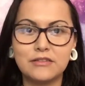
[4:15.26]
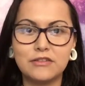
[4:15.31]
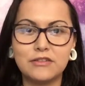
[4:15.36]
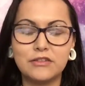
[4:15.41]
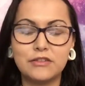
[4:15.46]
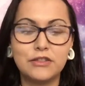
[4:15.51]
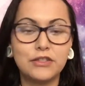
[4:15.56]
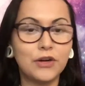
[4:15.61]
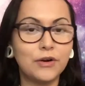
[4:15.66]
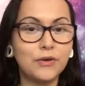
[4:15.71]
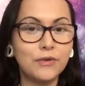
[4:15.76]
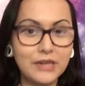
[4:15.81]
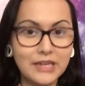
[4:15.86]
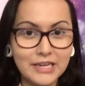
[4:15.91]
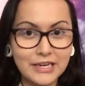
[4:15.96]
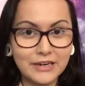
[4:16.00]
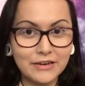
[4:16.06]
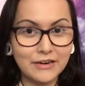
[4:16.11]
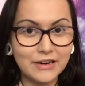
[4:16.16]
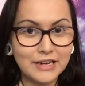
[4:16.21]
don't
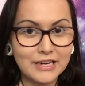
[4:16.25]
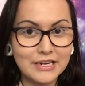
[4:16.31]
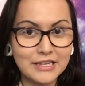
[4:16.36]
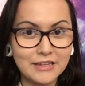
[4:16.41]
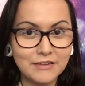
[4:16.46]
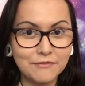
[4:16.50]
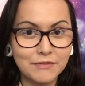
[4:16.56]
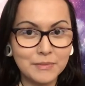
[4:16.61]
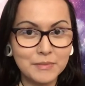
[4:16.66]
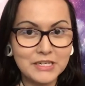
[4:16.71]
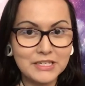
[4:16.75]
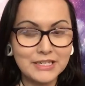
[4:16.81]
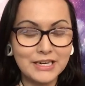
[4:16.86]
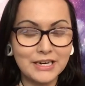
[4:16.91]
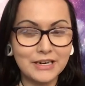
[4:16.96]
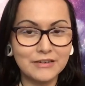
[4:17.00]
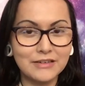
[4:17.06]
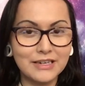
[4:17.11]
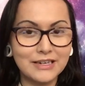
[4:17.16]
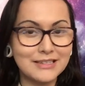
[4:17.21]
hear anything from your
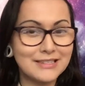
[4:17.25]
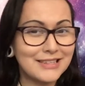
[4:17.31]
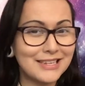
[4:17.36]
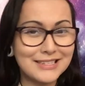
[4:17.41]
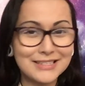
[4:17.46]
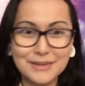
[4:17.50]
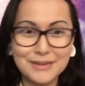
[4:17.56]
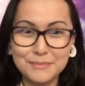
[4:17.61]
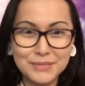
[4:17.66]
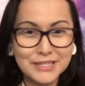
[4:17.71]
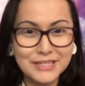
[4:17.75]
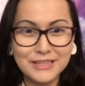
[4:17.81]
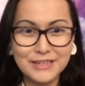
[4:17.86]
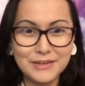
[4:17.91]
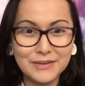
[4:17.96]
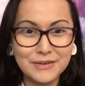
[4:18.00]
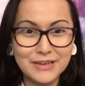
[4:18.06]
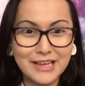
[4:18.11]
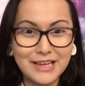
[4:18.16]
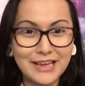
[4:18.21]
tarot decks, that's completely
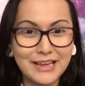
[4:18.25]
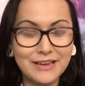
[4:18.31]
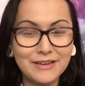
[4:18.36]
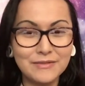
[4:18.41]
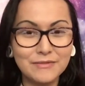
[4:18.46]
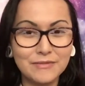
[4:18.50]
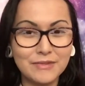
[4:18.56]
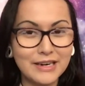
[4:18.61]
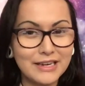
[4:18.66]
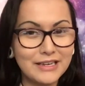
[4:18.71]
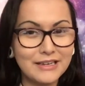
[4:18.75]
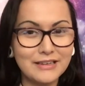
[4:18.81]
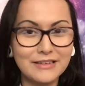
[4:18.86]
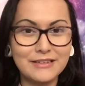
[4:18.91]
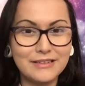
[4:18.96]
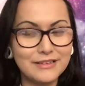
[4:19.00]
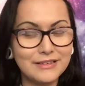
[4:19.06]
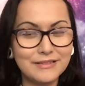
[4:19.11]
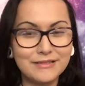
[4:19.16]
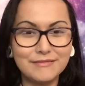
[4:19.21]
okay, right?
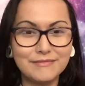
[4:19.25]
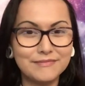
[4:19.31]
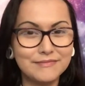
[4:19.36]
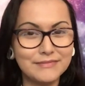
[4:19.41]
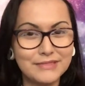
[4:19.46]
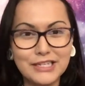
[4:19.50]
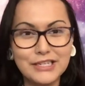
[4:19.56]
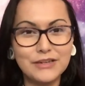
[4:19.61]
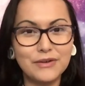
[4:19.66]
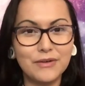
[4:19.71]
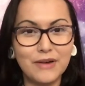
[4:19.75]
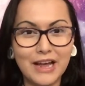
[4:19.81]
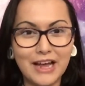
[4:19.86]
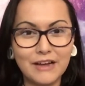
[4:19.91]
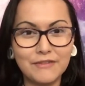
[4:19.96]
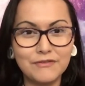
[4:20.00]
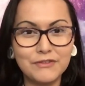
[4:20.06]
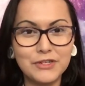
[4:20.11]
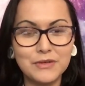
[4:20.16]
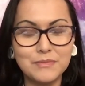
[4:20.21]
You don't
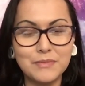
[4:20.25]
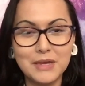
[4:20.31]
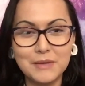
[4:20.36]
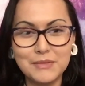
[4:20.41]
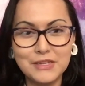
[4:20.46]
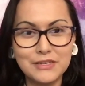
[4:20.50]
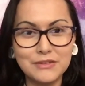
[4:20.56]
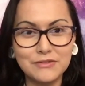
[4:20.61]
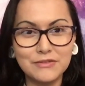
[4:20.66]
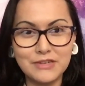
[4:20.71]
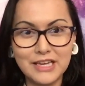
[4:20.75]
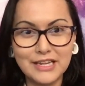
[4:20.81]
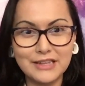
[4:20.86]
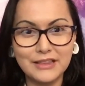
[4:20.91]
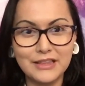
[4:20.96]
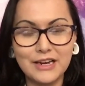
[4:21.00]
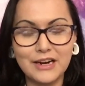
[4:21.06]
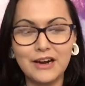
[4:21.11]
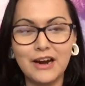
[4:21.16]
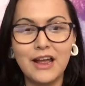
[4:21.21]
have to. Maybe you'll get
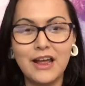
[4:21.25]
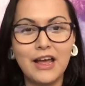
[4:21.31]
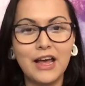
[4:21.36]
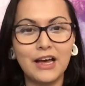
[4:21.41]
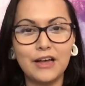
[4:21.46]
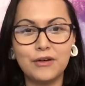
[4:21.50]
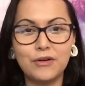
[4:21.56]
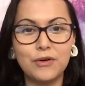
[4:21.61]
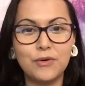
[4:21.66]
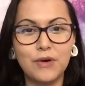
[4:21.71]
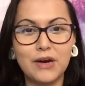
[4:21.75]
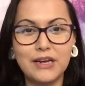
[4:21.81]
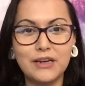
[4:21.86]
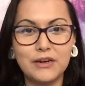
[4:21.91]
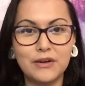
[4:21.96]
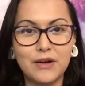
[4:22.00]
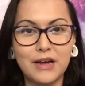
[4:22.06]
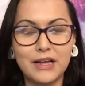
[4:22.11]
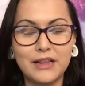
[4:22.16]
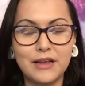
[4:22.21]
there. I don't quite know
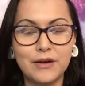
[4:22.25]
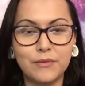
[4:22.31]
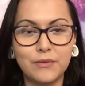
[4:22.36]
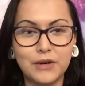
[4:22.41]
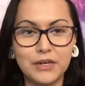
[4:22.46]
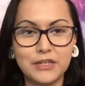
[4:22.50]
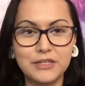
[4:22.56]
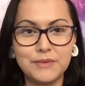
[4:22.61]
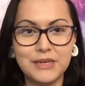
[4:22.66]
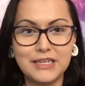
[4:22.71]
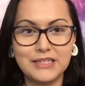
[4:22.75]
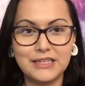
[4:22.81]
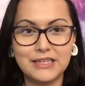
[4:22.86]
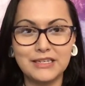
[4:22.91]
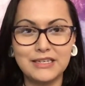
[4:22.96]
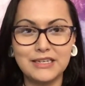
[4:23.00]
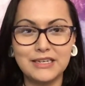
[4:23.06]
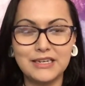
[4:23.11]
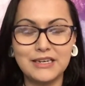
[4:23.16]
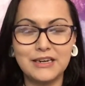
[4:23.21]
how that works because I
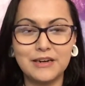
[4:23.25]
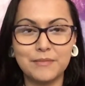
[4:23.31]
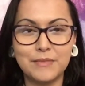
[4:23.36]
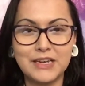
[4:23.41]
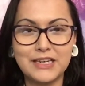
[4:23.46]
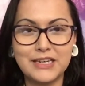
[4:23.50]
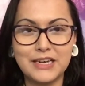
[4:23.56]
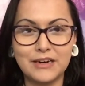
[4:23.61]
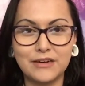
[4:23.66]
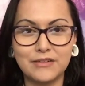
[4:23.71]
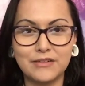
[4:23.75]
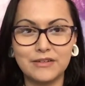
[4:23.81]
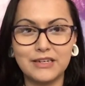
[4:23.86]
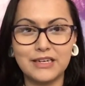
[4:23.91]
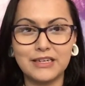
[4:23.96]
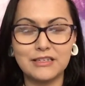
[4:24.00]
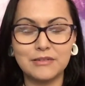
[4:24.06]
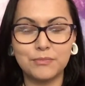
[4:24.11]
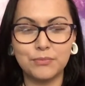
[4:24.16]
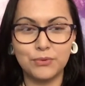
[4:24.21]
did hear my tarot
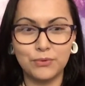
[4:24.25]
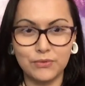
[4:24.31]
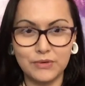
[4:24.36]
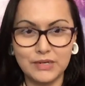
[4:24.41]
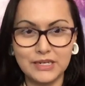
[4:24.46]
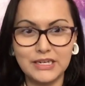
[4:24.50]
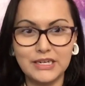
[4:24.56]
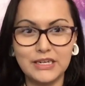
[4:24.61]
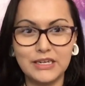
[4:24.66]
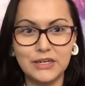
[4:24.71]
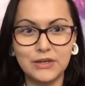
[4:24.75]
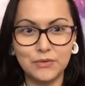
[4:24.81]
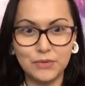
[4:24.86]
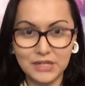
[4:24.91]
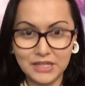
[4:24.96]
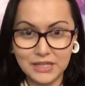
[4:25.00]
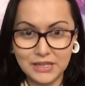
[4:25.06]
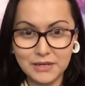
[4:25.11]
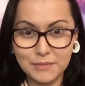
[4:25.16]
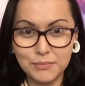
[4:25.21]
decks pretty
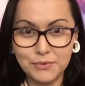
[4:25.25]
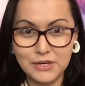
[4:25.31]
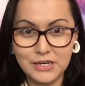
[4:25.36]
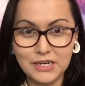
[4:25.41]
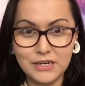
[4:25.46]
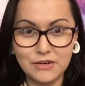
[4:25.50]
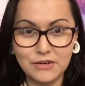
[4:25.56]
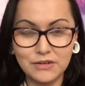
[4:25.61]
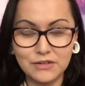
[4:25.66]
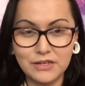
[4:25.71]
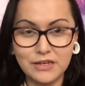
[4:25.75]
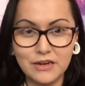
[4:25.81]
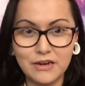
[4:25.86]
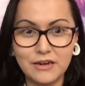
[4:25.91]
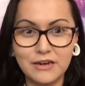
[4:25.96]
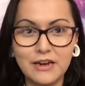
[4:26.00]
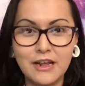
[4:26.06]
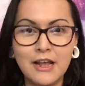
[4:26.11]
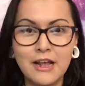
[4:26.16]
quickly, pretty early on.